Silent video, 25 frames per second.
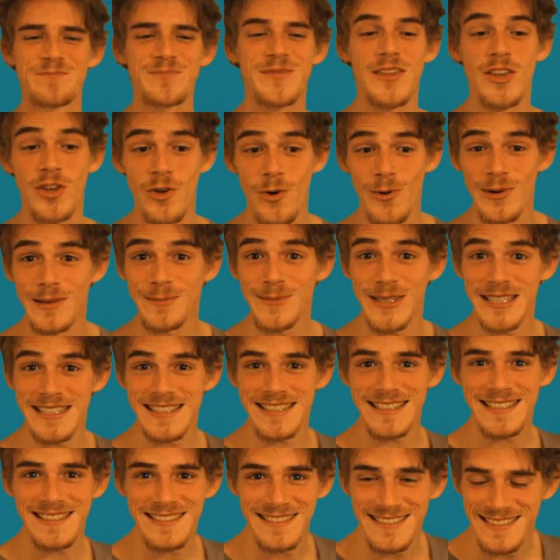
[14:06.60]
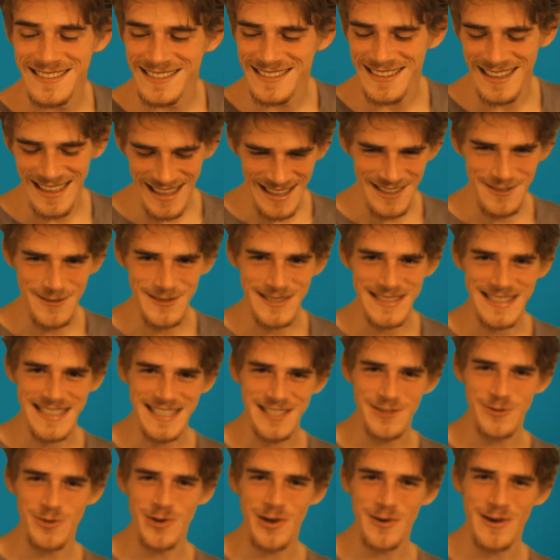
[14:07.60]
Go in peace. I will see
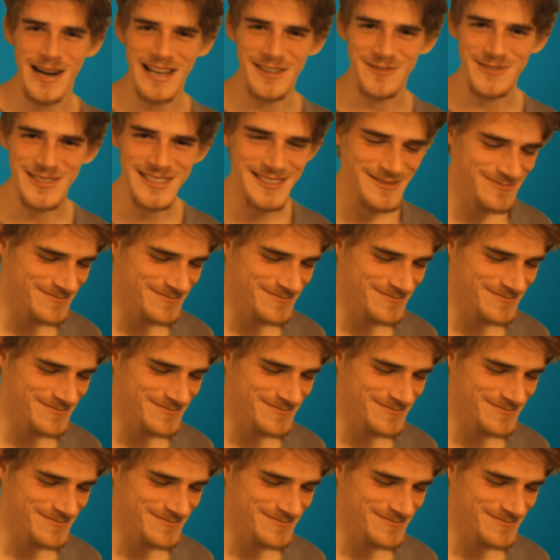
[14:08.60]
you around.